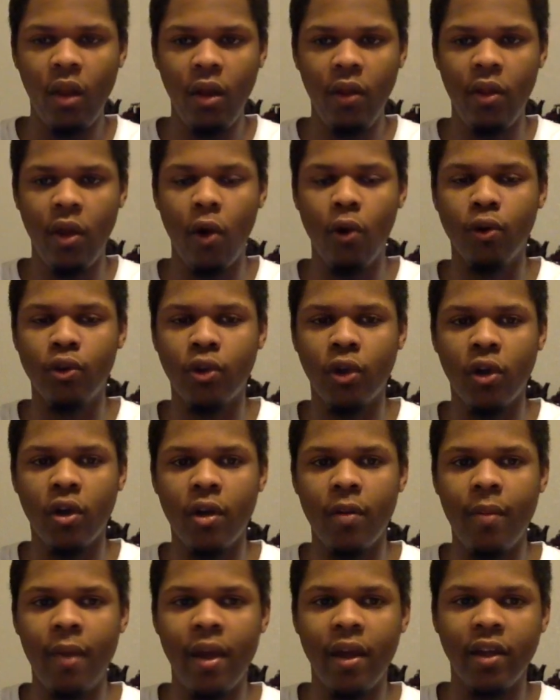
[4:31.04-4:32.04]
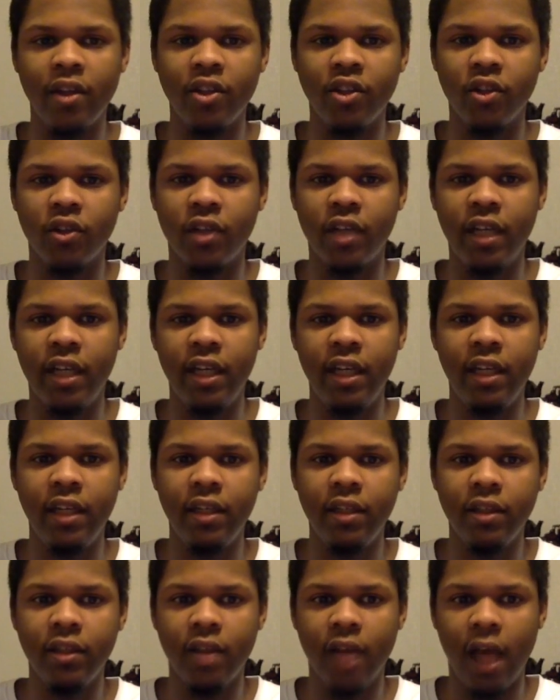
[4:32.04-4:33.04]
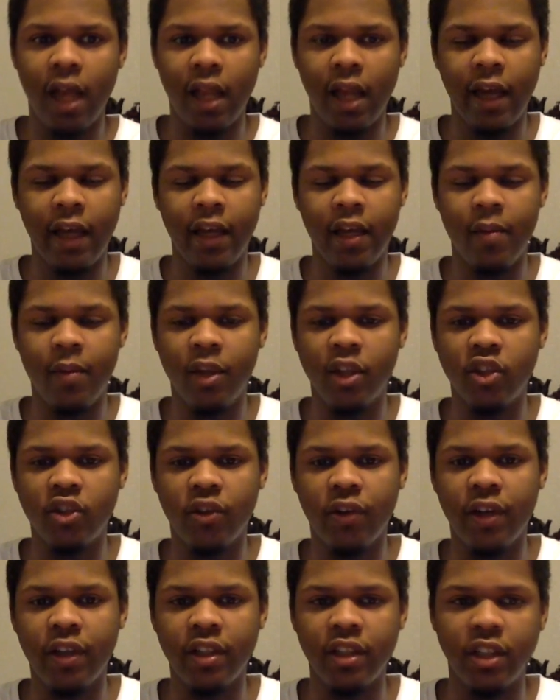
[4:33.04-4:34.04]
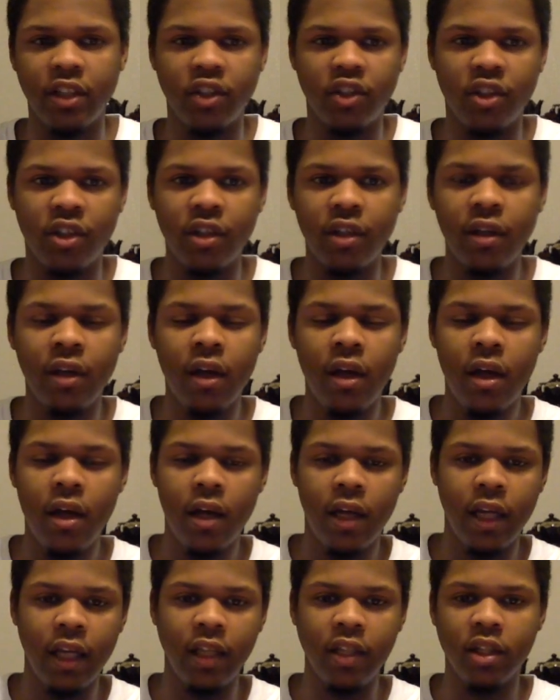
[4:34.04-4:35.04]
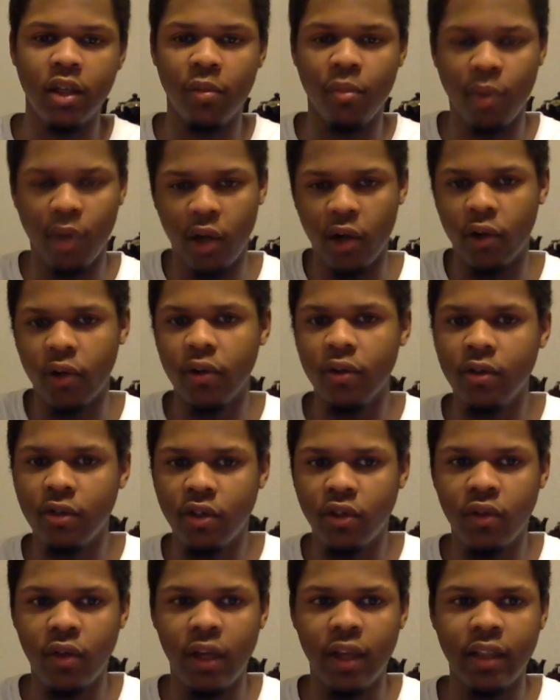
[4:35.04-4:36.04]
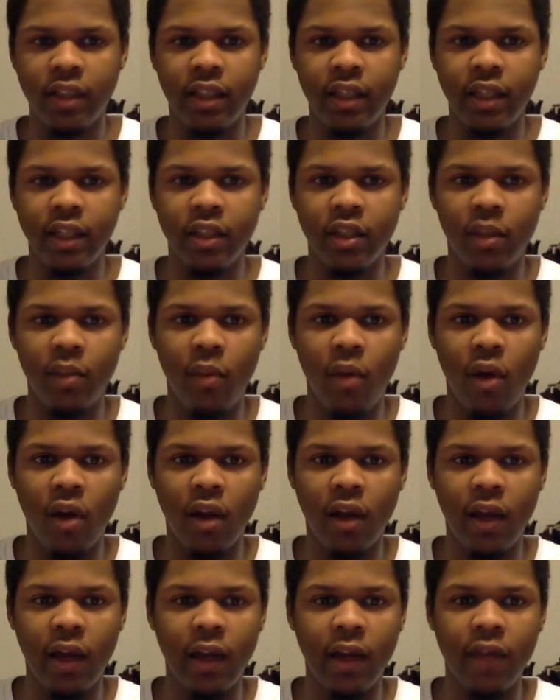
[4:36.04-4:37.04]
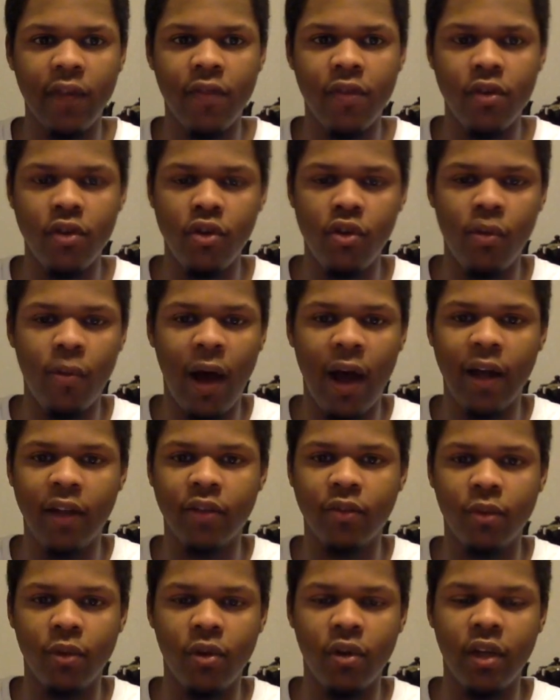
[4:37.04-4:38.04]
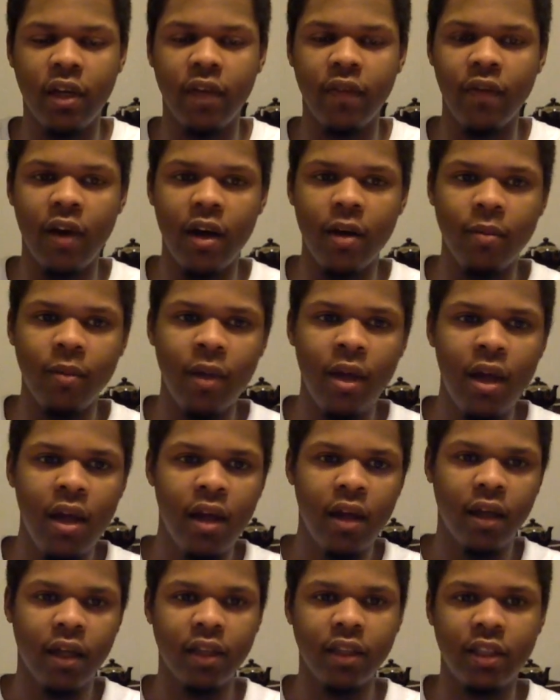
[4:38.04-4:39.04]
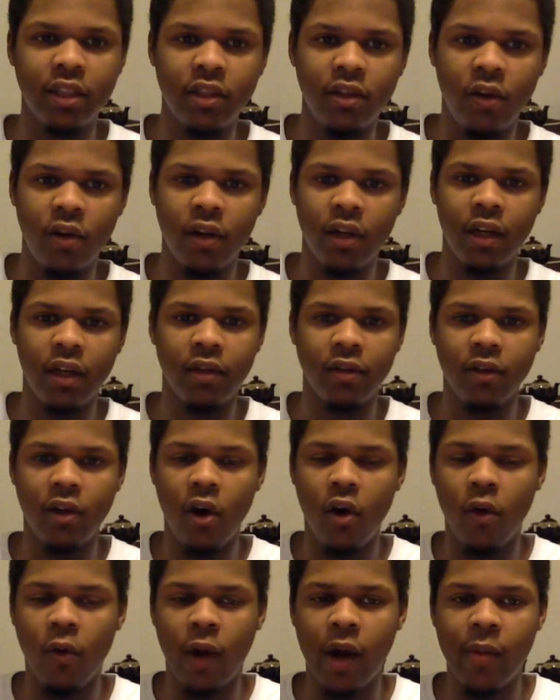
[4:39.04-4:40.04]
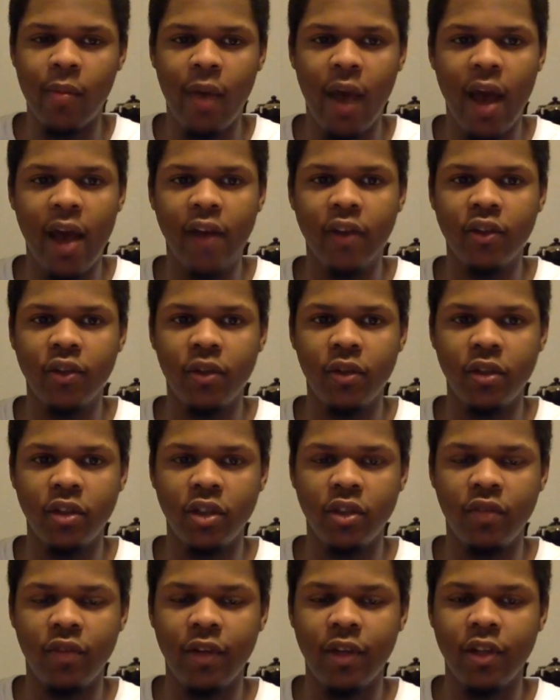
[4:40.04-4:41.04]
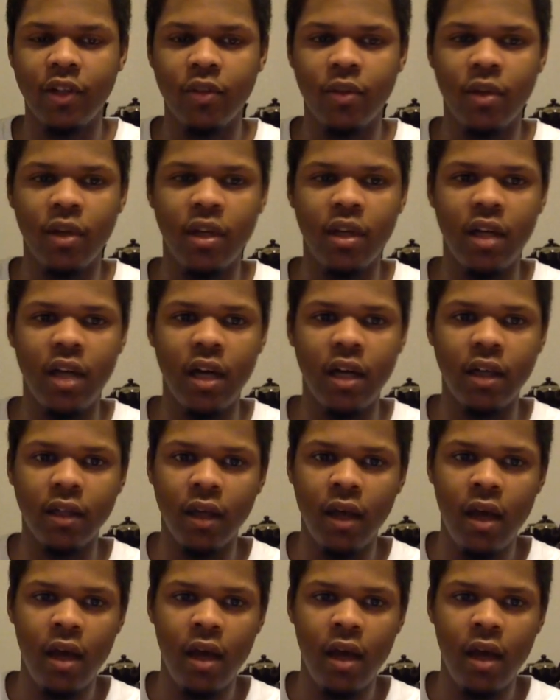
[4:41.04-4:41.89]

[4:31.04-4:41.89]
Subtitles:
those are the major keys. I like him in transition. He's a blur. Soon as he gets the ball ahead of you, you might as well give up, because he's going to go right past you and just finish with a dunk.